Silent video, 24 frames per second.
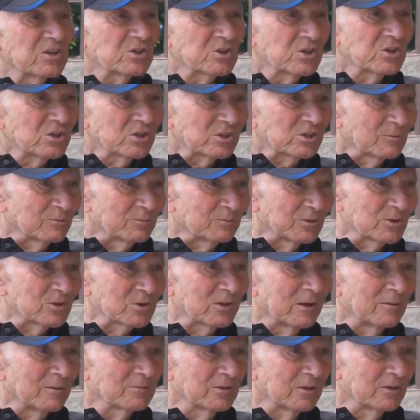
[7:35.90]
the assistant
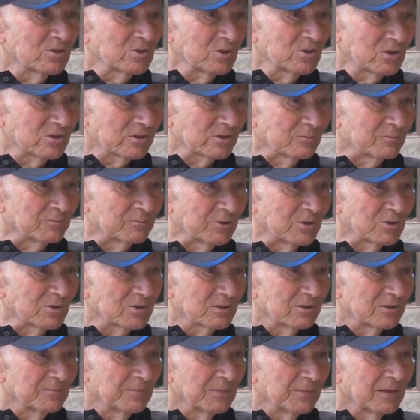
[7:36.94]
priest. I'm the assistant
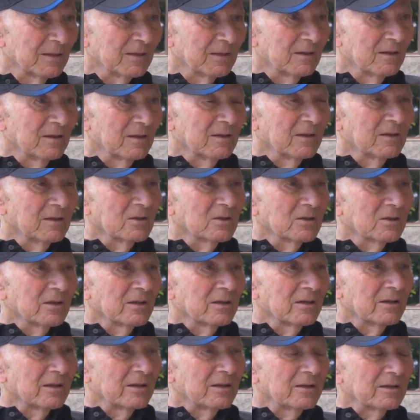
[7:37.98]
priest.
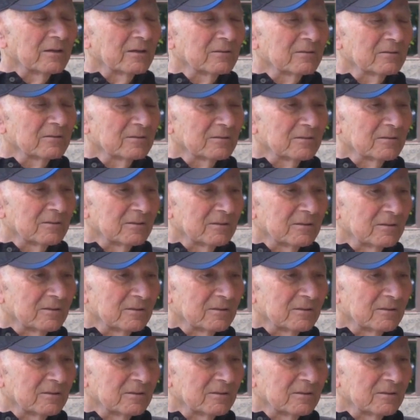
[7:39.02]
And